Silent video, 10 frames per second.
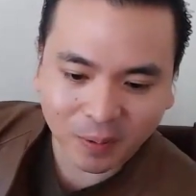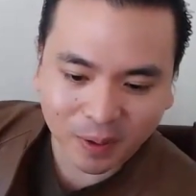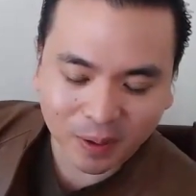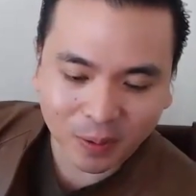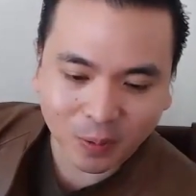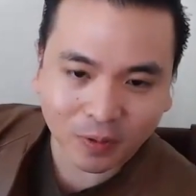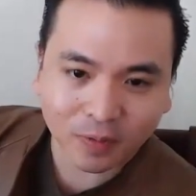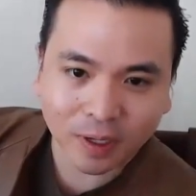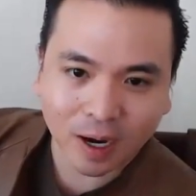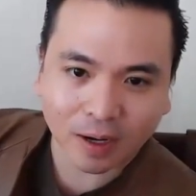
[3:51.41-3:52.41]
with
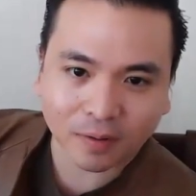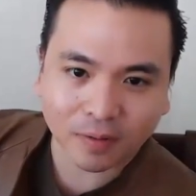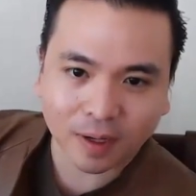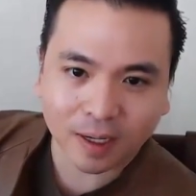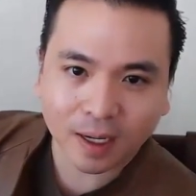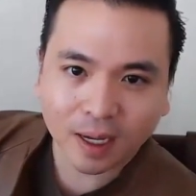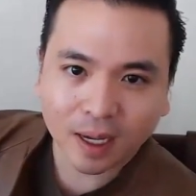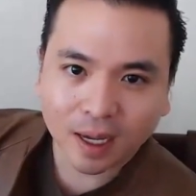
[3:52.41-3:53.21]
photography,